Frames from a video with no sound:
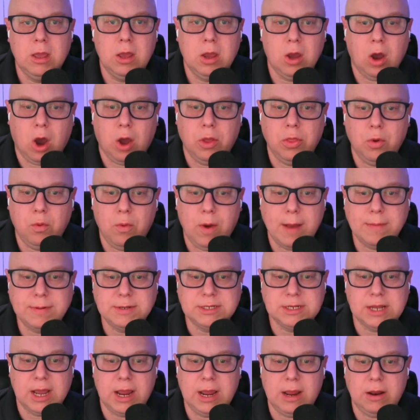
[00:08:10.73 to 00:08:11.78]
on the
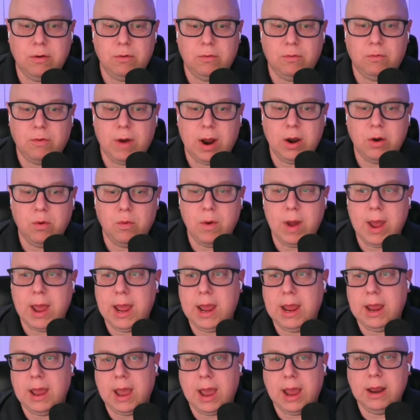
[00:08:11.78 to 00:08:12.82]
website right
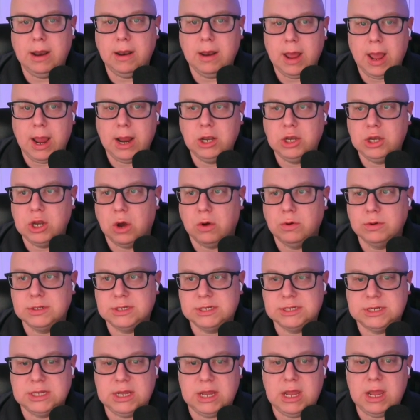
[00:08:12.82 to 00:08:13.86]
away, I don't
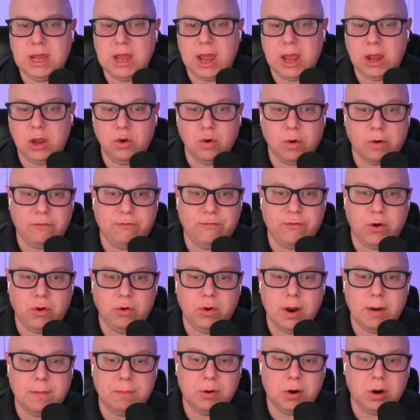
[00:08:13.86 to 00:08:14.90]
see your phone
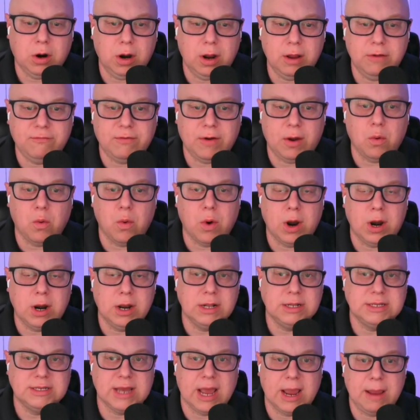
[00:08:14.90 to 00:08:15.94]
number. If I wanted to
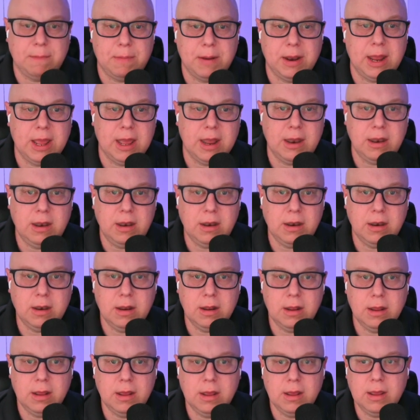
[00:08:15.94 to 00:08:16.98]
type it in,
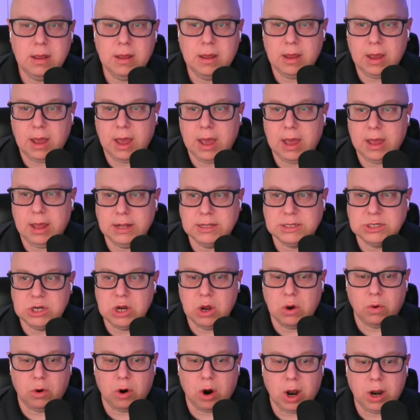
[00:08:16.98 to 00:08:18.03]
it's
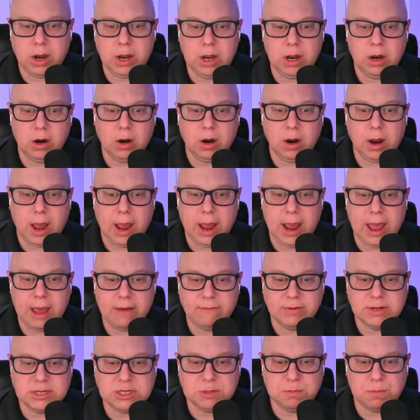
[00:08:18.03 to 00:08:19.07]
nowhere on here. I
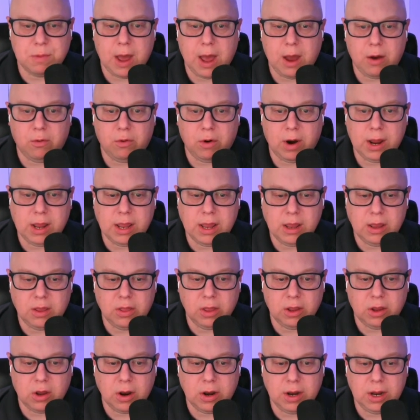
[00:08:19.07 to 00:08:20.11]
have a spot where I can
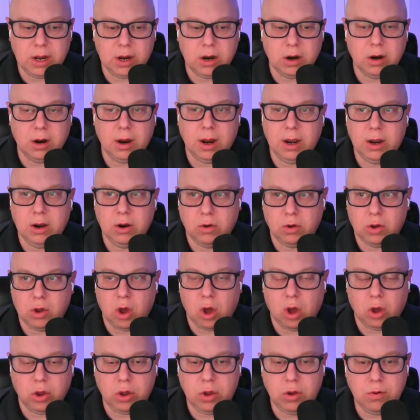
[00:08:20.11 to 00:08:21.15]
click on here and it'll
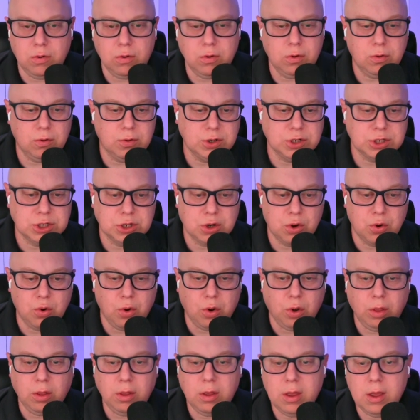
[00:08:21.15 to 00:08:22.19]
call you, which is
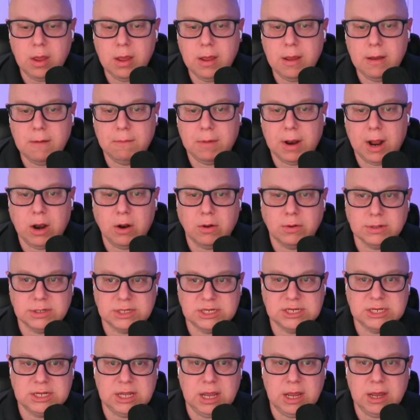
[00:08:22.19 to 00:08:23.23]
cool, but I don't
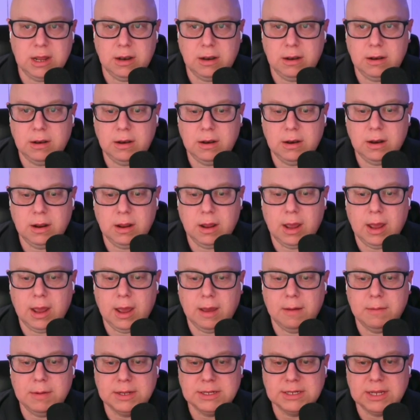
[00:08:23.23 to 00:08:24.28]
see it.
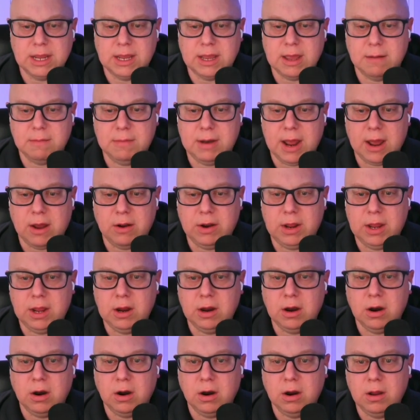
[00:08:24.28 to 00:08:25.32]
As I come down
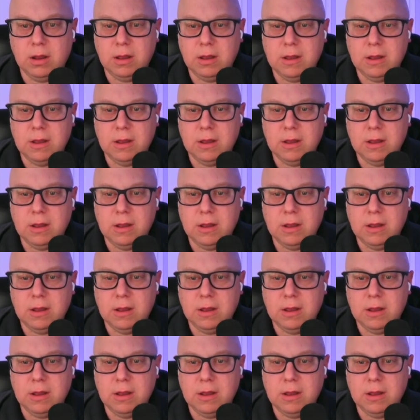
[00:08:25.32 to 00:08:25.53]
here,